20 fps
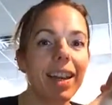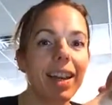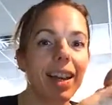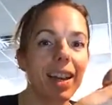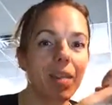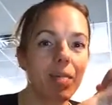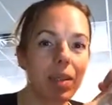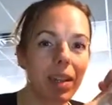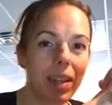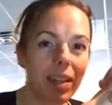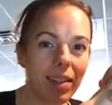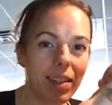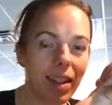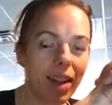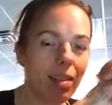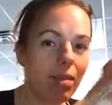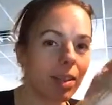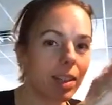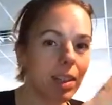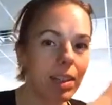And because
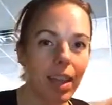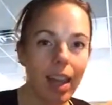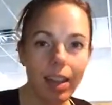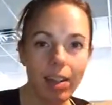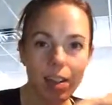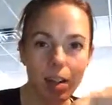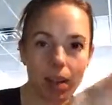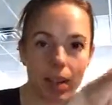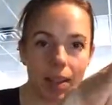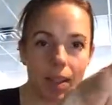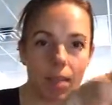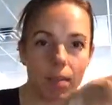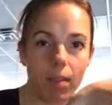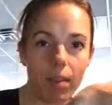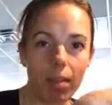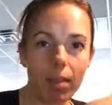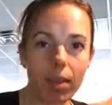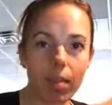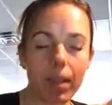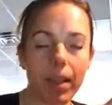I was scattering myself all
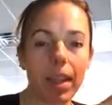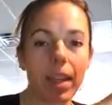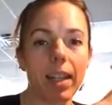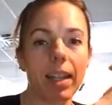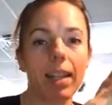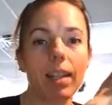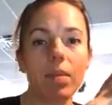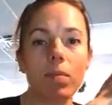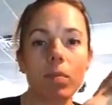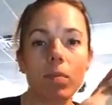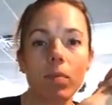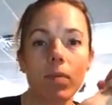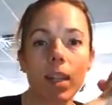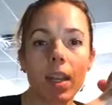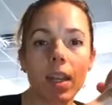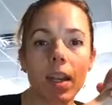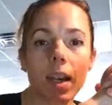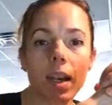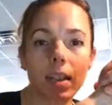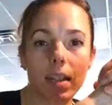over the place,
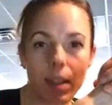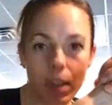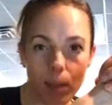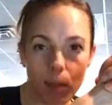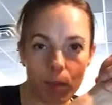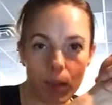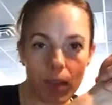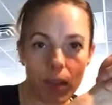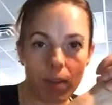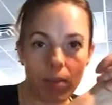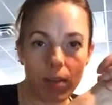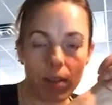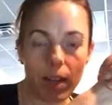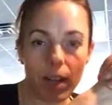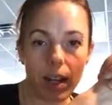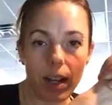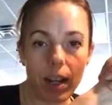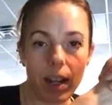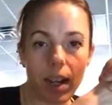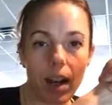things were
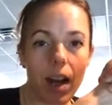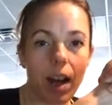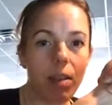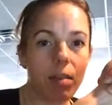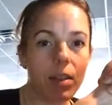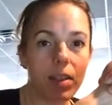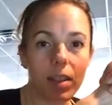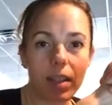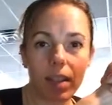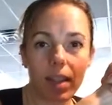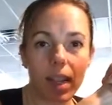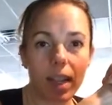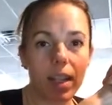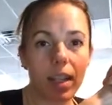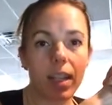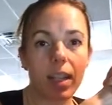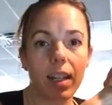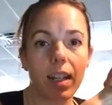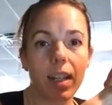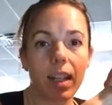suffering. I wasn't
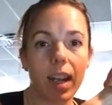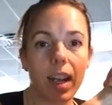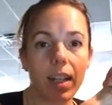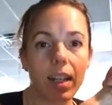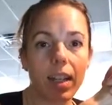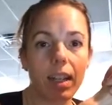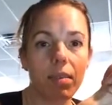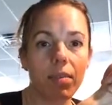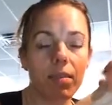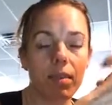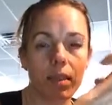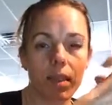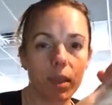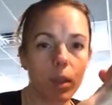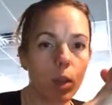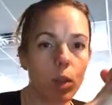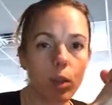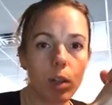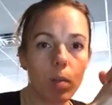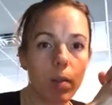getting any
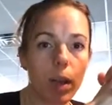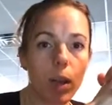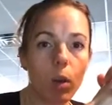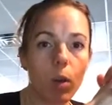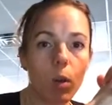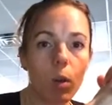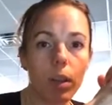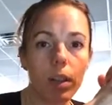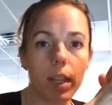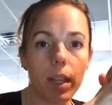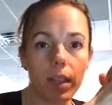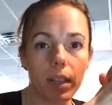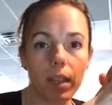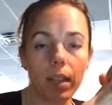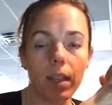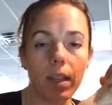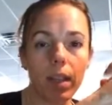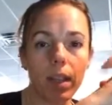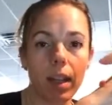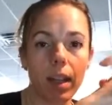closer to my goal
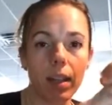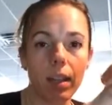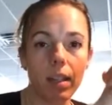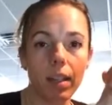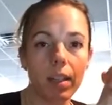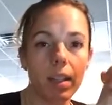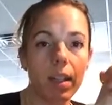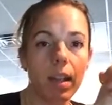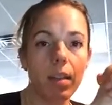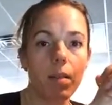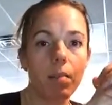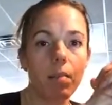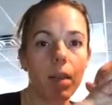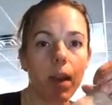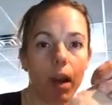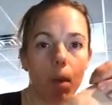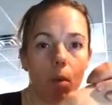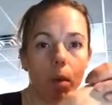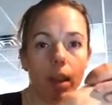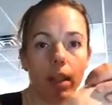than
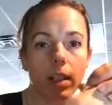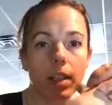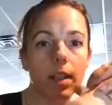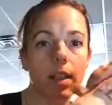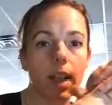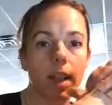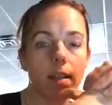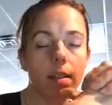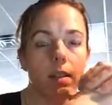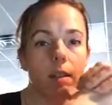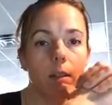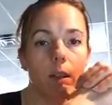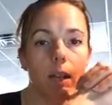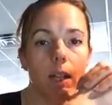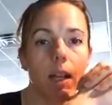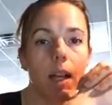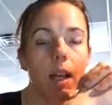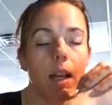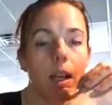I wanted to get to it.